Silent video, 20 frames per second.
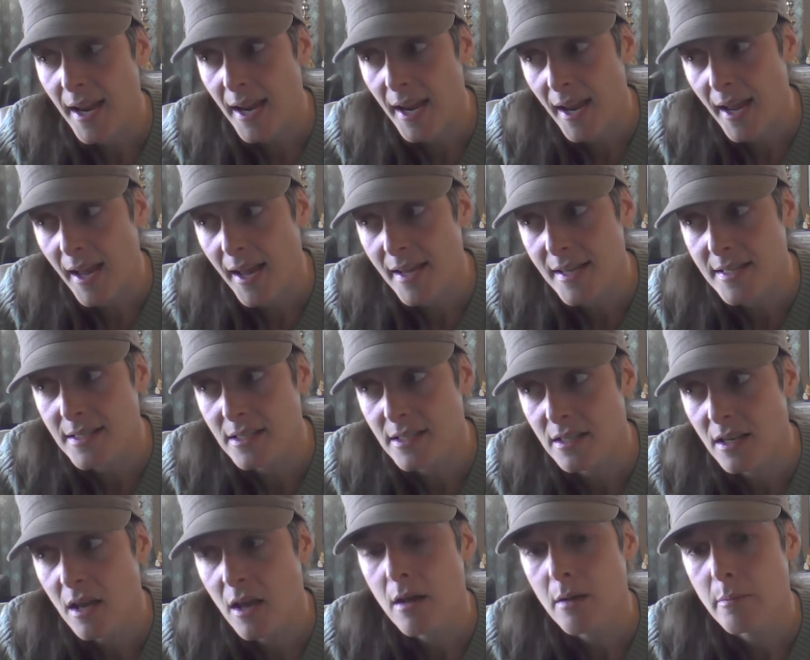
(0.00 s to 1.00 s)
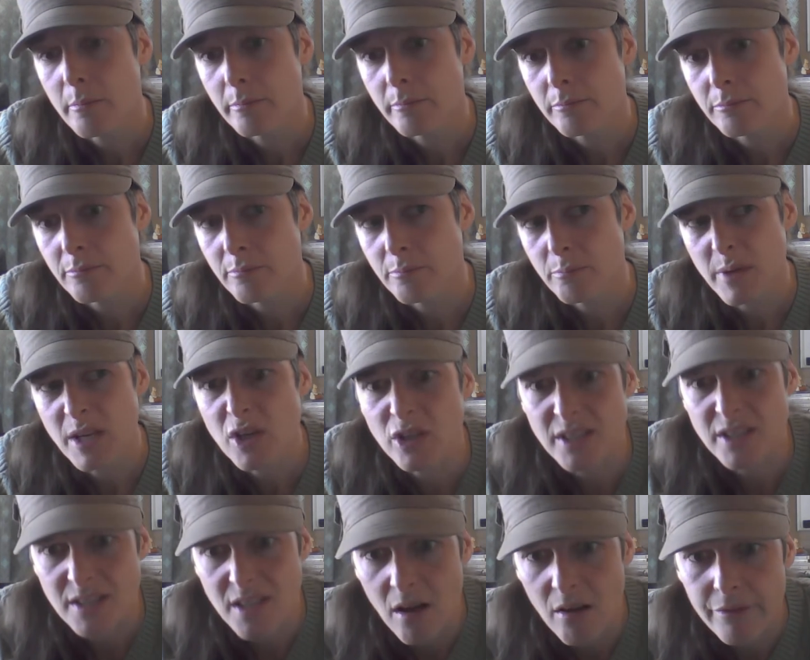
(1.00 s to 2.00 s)
and yeah. be
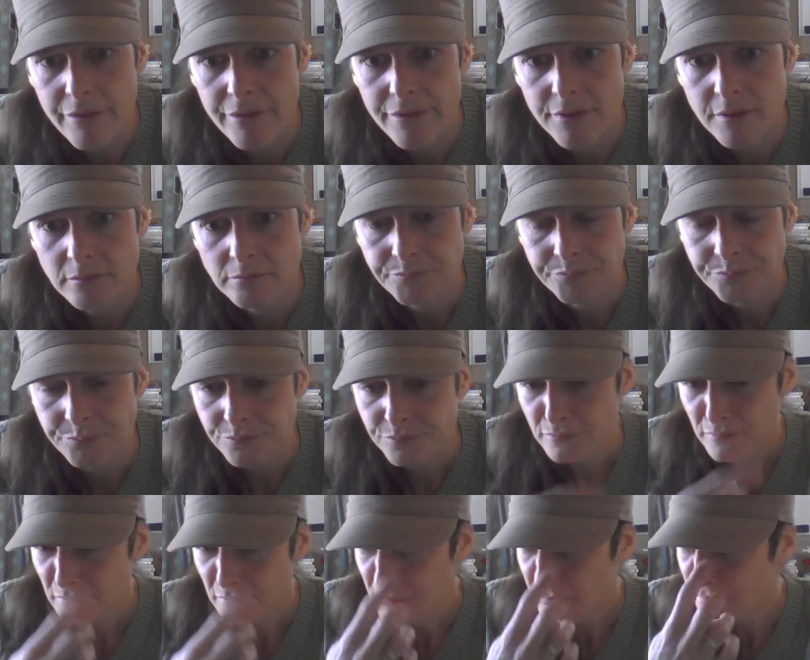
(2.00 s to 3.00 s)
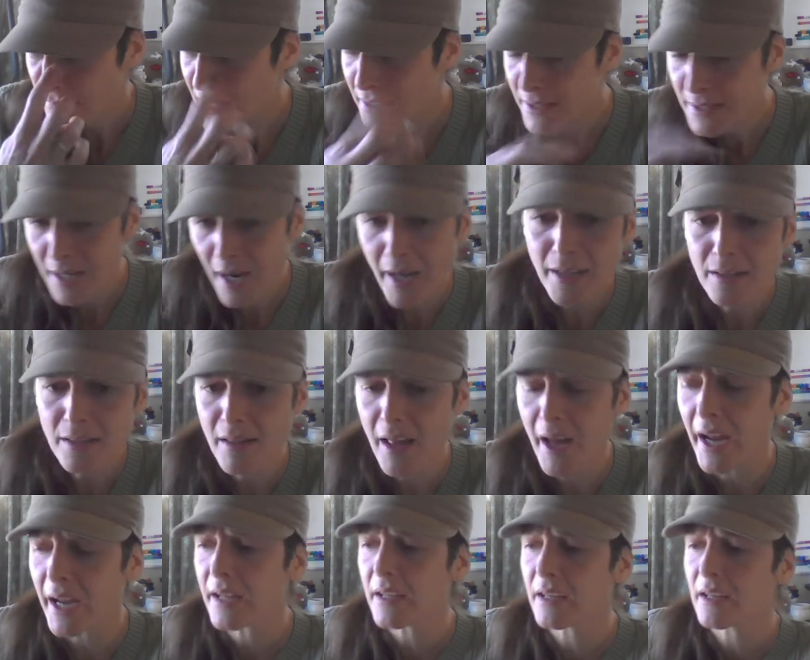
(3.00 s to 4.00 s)
yourself? It's kind of
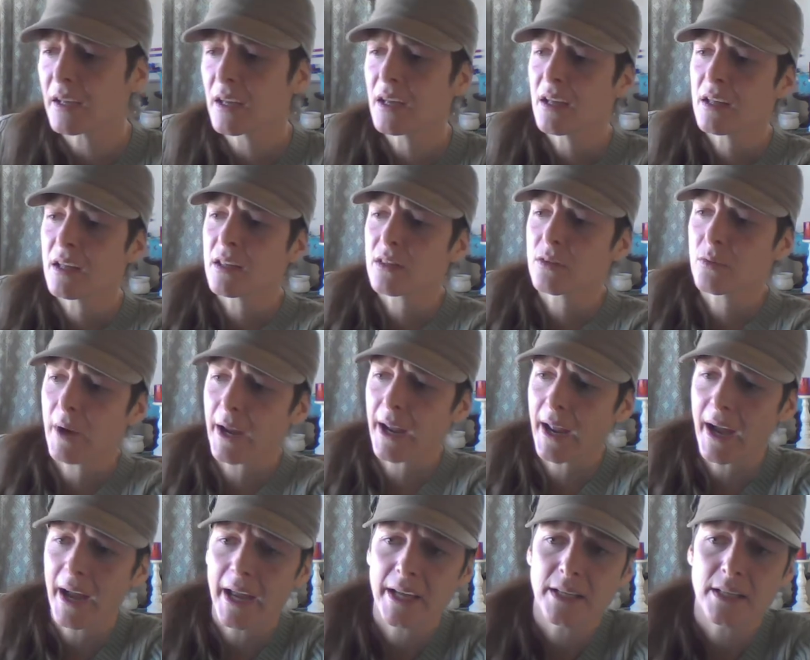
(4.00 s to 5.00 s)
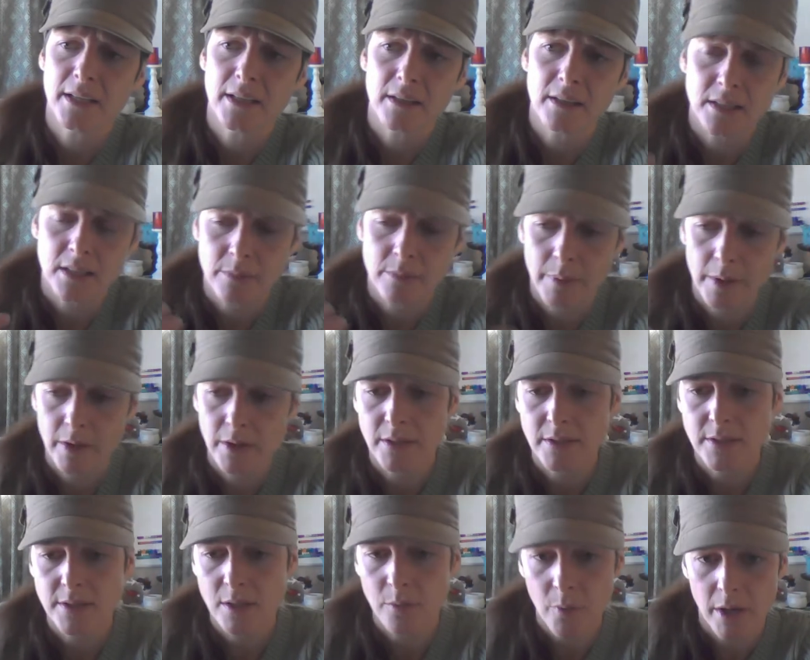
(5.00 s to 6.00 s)
like the way I
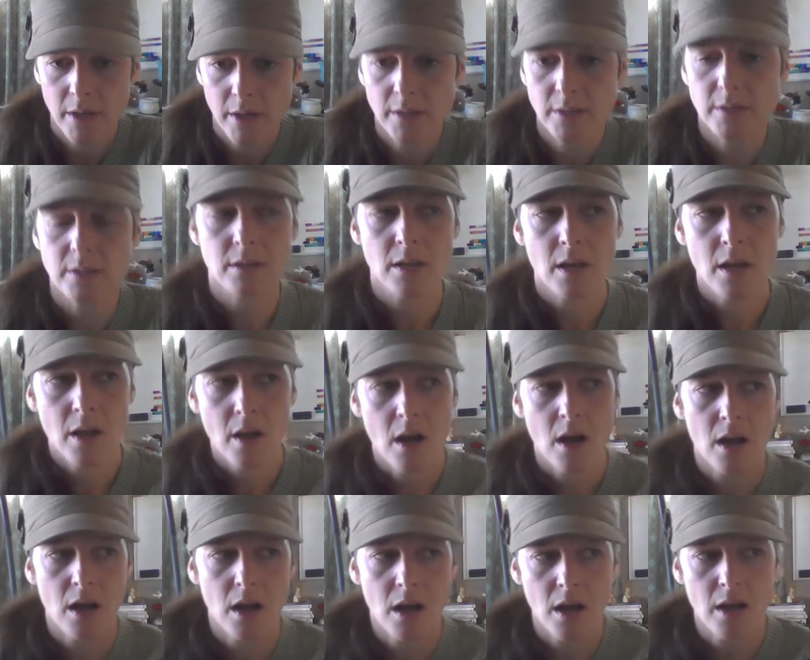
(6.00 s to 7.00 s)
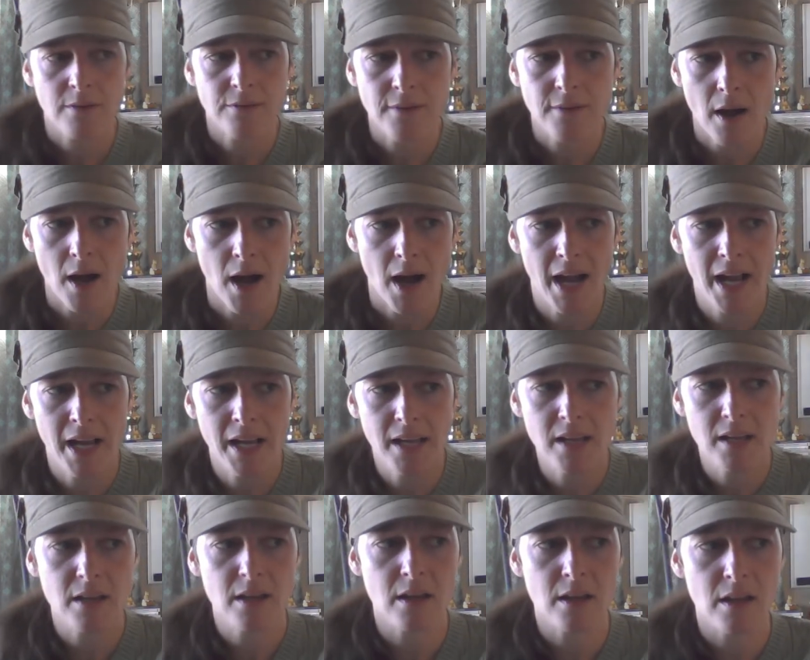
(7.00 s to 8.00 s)
experienced it was if
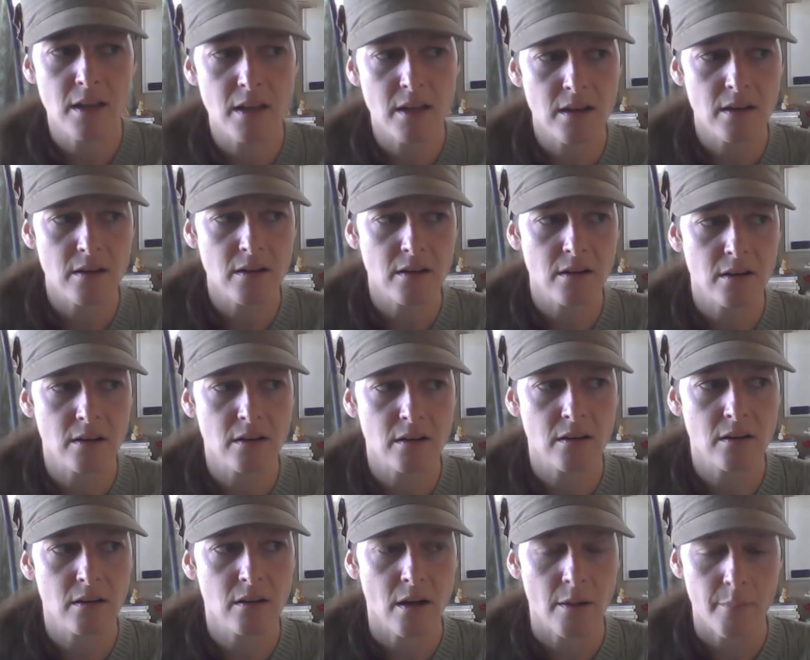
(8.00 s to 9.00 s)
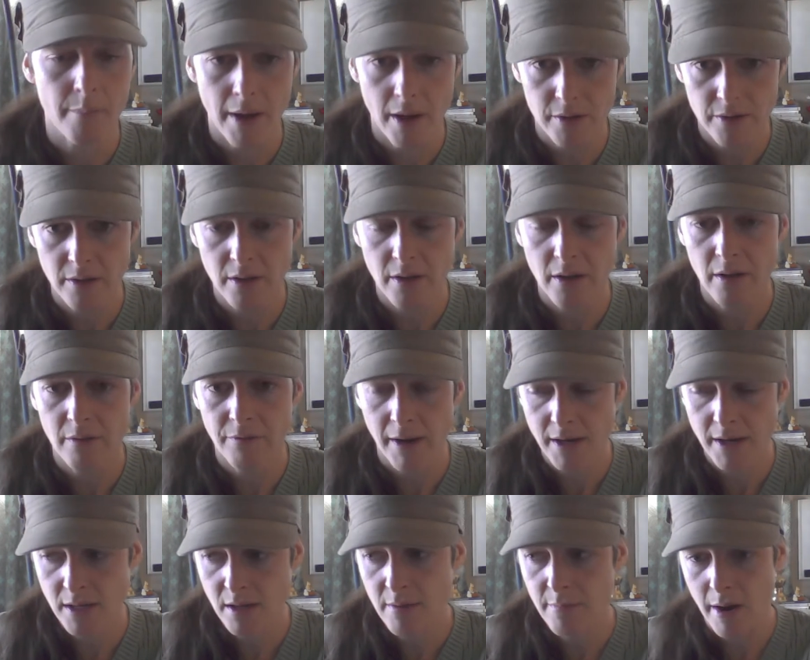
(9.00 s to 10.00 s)
I come out if I
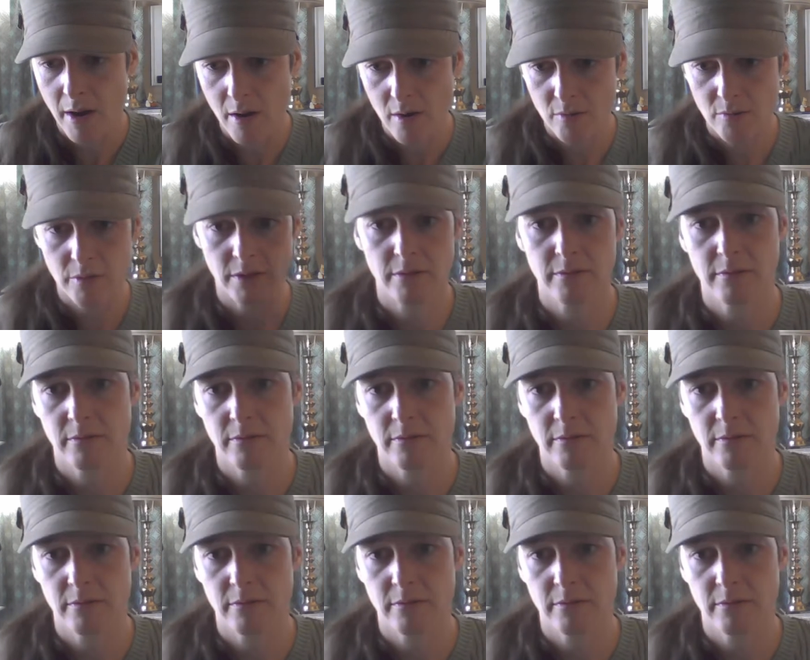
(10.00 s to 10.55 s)
come out with